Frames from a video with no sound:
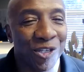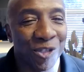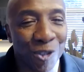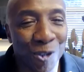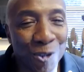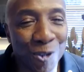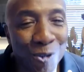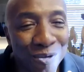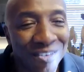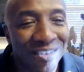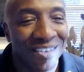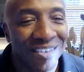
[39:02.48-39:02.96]

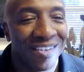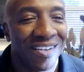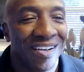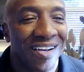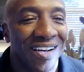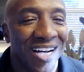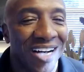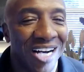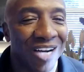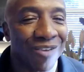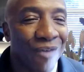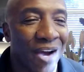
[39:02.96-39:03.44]
do,
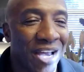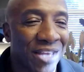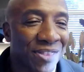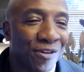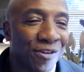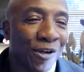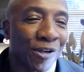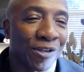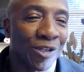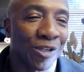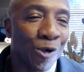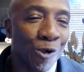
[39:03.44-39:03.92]
right?
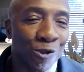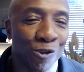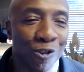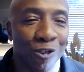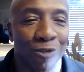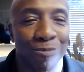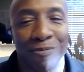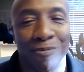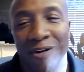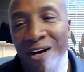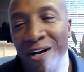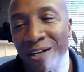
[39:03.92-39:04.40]
Their clothes
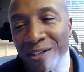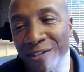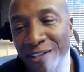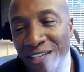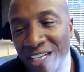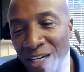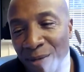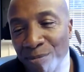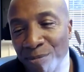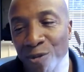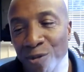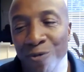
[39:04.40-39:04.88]
are
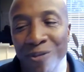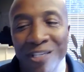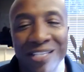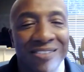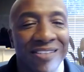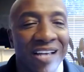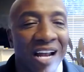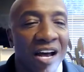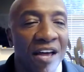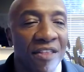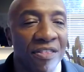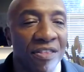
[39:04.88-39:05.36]
unkempt or these
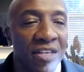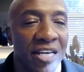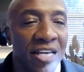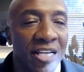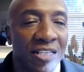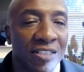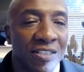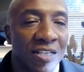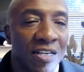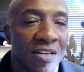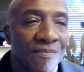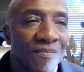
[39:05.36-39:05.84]
kind of
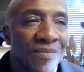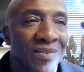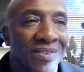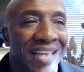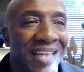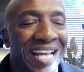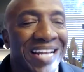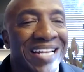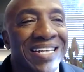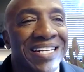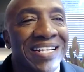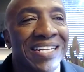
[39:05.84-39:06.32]
things.
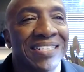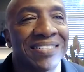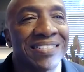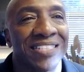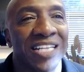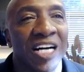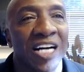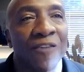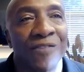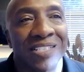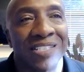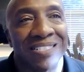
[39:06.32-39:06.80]
That in
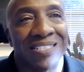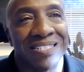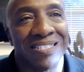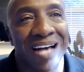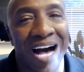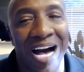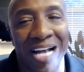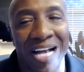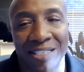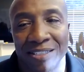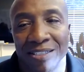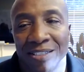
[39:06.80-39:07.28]
itself is
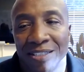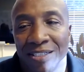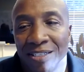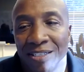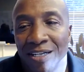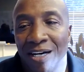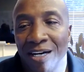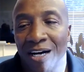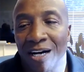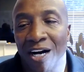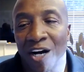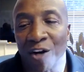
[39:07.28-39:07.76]
not
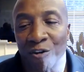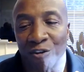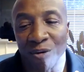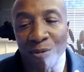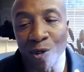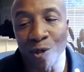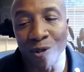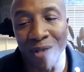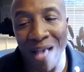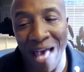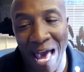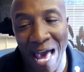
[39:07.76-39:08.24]
a
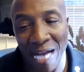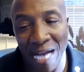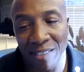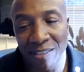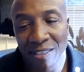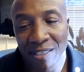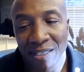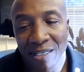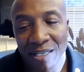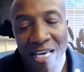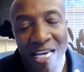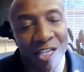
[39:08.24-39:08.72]
criminal act.
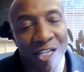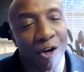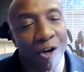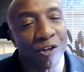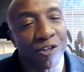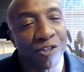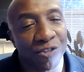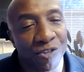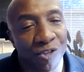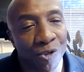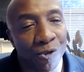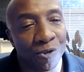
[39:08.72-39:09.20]
And our
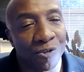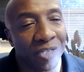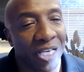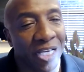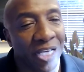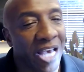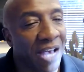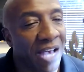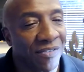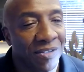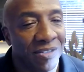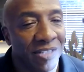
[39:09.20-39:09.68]
students, I
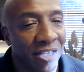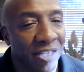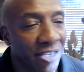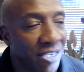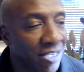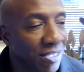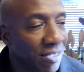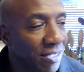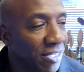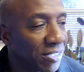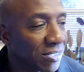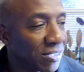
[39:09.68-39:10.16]
have to tell
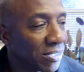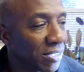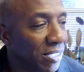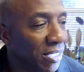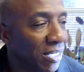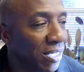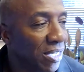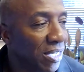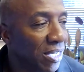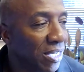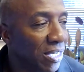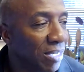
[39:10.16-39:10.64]
you this,
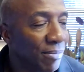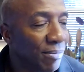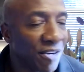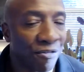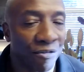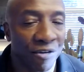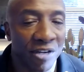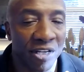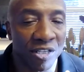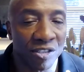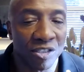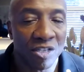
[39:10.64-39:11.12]
my
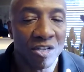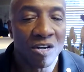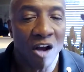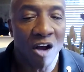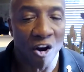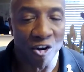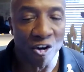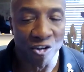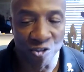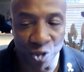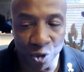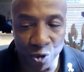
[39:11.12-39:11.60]
friends,
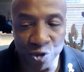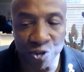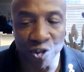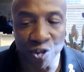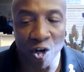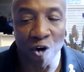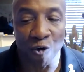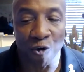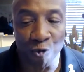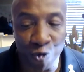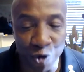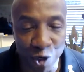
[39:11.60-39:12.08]
our students
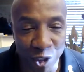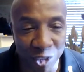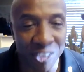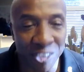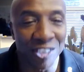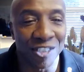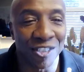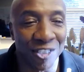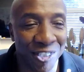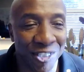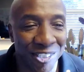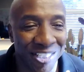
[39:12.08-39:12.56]
are really
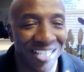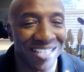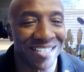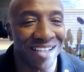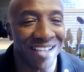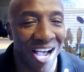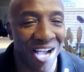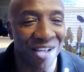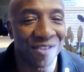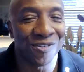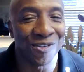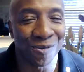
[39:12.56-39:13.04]
good at
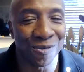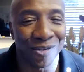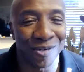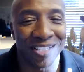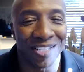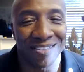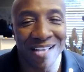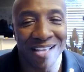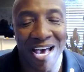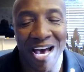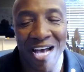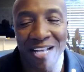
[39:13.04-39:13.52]
not
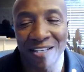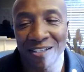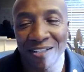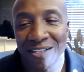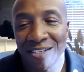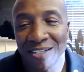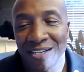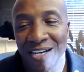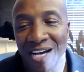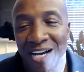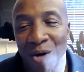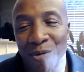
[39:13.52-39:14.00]
doing that.
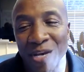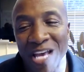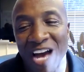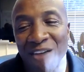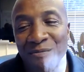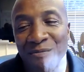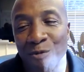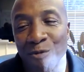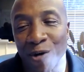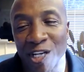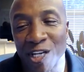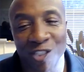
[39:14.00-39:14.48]
We
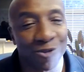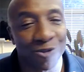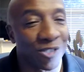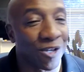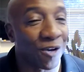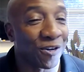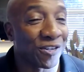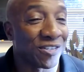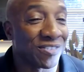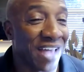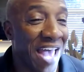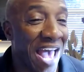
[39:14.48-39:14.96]
have more issues with
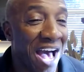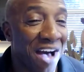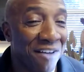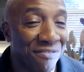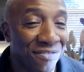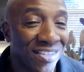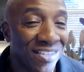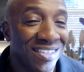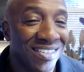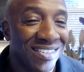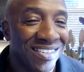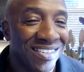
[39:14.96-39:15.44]
our staff,
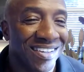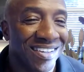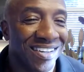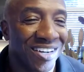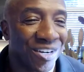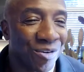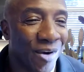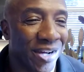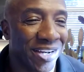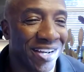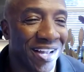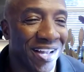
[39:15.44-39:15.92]

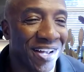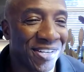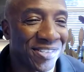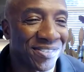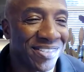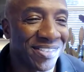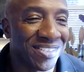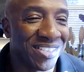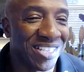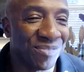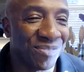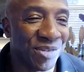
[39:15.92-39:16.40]
quite
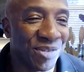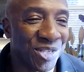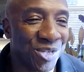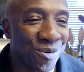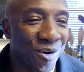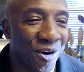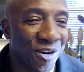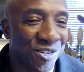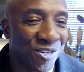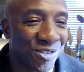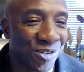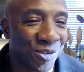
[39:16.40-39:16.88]
honestly, than we do
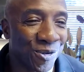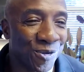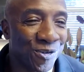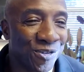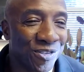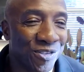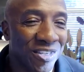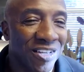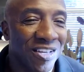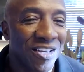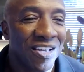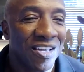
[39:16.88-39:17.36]
our
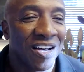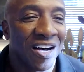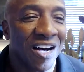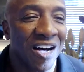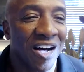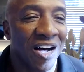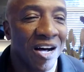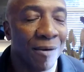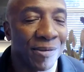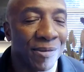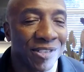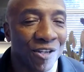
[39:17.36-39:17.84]
students,
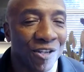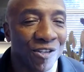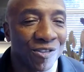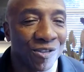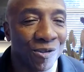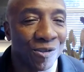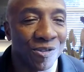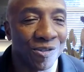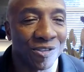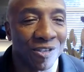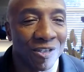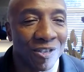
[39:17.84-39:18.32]
because our
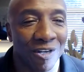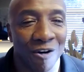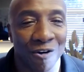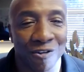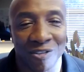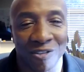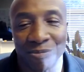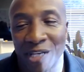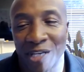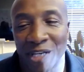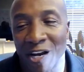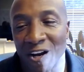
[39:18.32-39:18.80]
students are
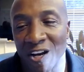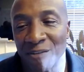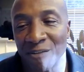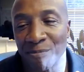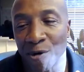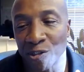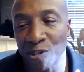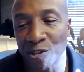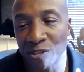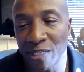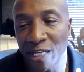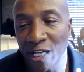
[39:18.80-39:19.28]
some caring
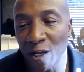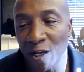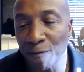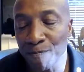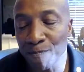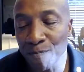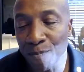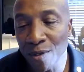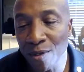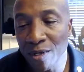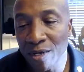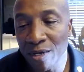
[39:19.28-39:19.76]
personnel.
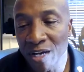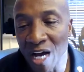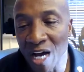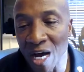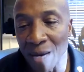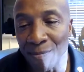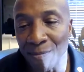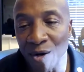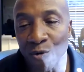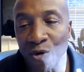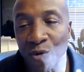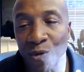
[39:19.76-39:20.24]

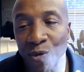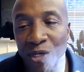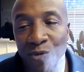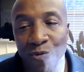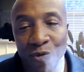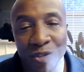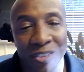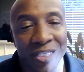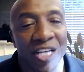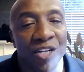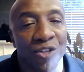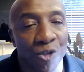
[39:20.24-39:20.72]
But
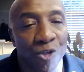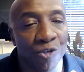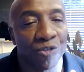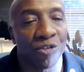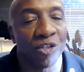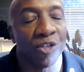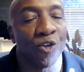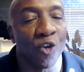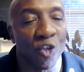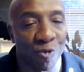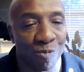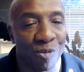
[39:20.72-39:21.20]
when they do
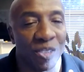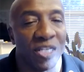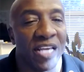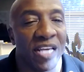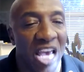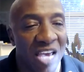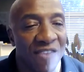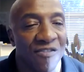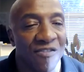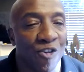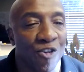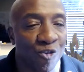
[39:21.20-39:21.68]
see those
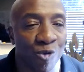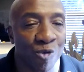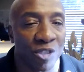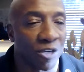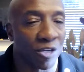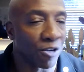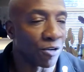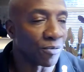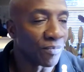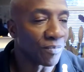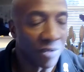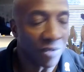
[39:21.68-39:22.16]
behaviors with
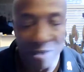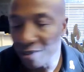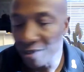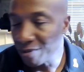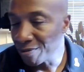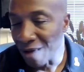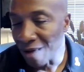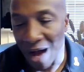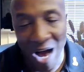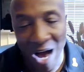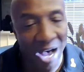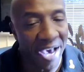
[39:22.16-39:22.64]
their
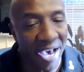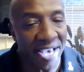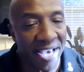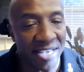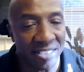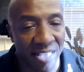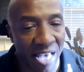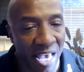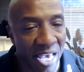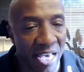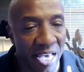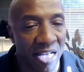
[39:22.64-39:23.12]
eyes,
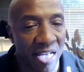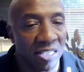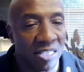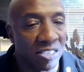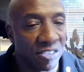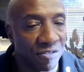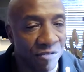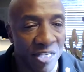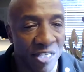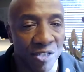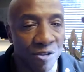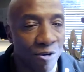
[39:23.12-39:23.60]

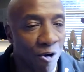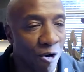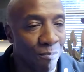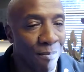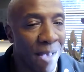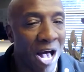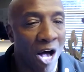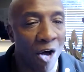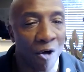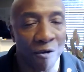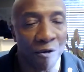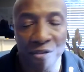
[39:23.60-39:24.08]
hands, feet, or
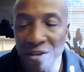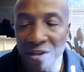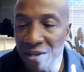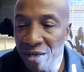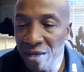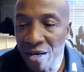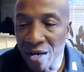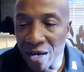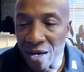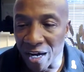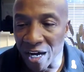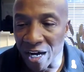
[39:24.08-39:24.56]
mouth
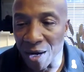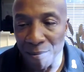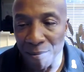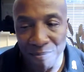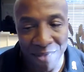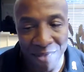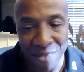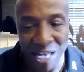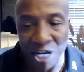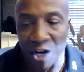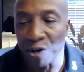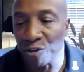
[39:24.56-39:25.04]

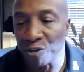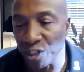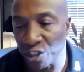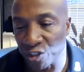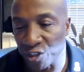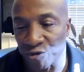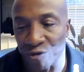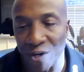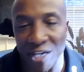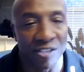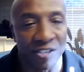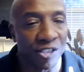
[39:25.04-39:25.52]
that are
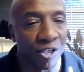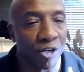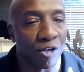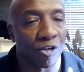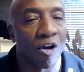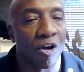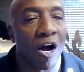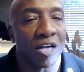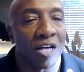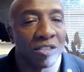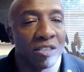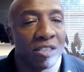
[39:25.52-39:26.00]
distressing or
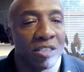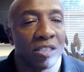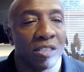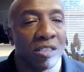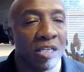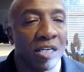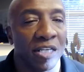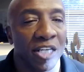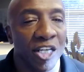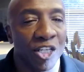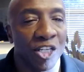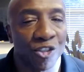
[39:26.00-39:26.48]
causing
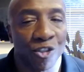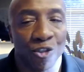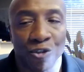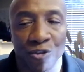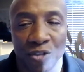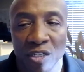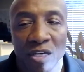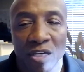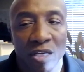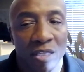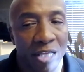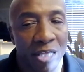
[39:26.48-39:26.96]
issues,
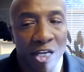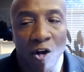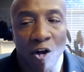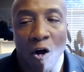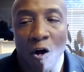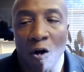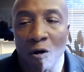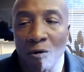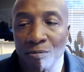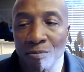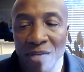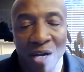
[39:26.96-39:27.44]
they
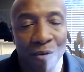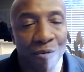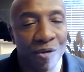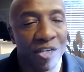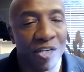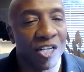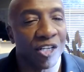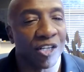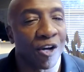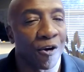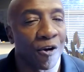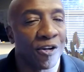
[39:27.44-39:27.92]
call, and we
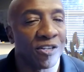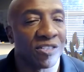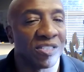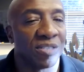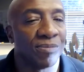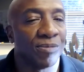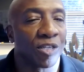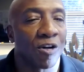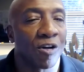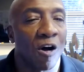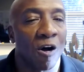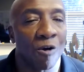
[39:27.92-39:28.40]
encourage
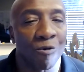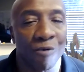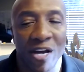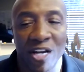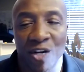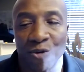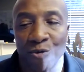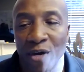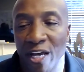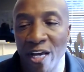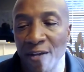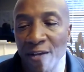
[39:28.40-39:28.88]
them to call right
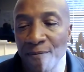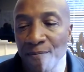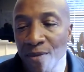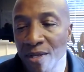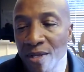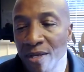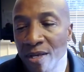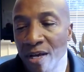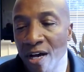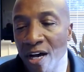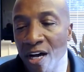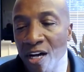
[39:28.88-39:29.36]
away
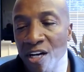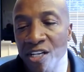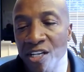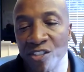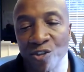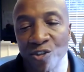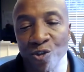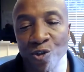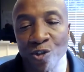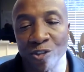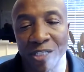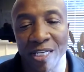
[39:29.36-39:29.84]
as
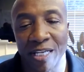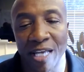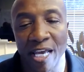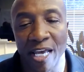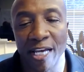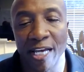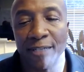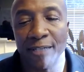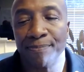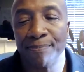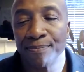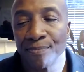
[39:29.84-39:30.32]
soon as they
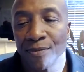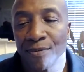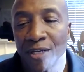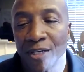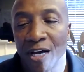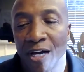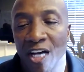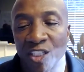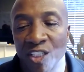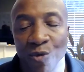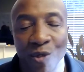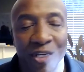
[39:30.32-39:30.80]
can,
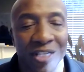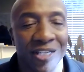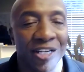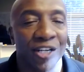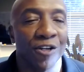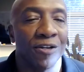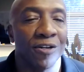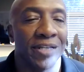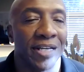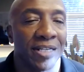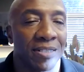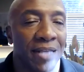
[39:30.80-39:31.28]
so we can
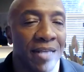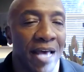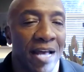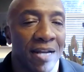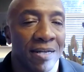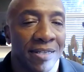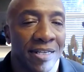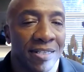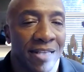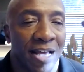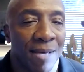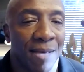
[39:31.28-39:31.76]
interdict that
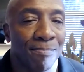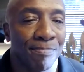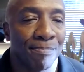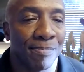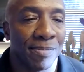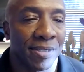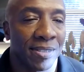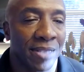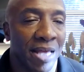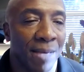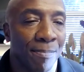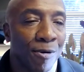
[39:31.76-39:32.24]
and get
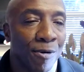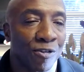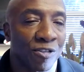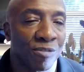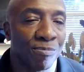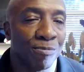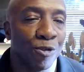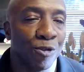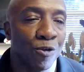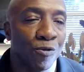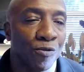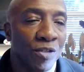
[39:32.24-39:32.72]
that person
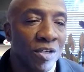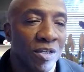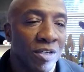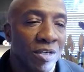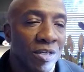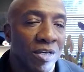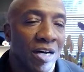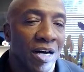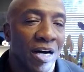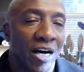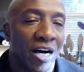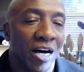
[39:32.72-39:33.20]
moved
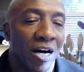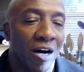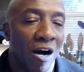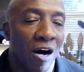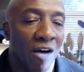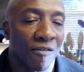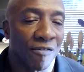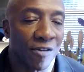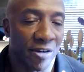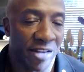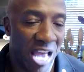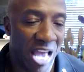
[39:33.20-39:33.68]

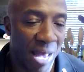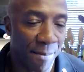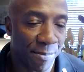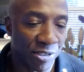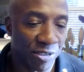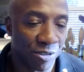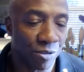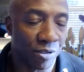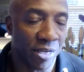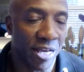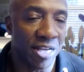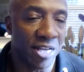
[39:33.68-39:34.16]
off our campus
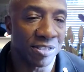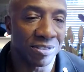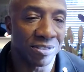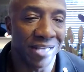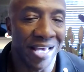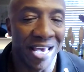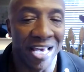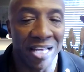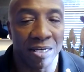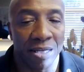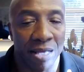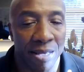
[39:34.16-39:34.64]
location,
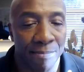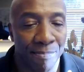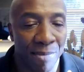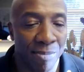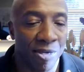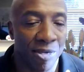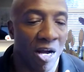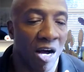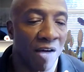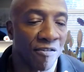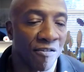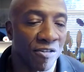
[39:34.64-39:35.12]
and
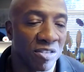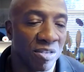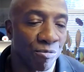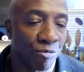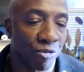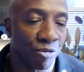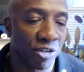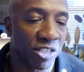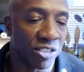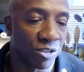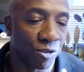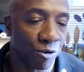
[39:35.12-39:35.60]
maybe offer them
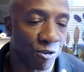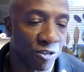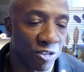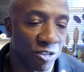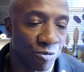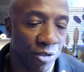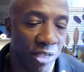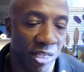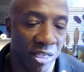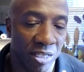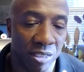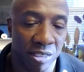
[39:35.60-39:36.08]
resources
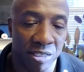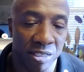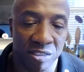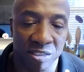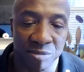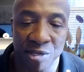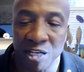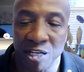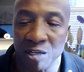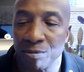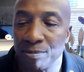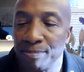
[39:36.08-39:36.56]
where they can get
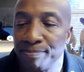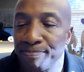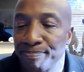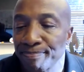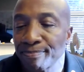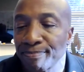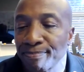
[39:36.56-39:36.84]
some help.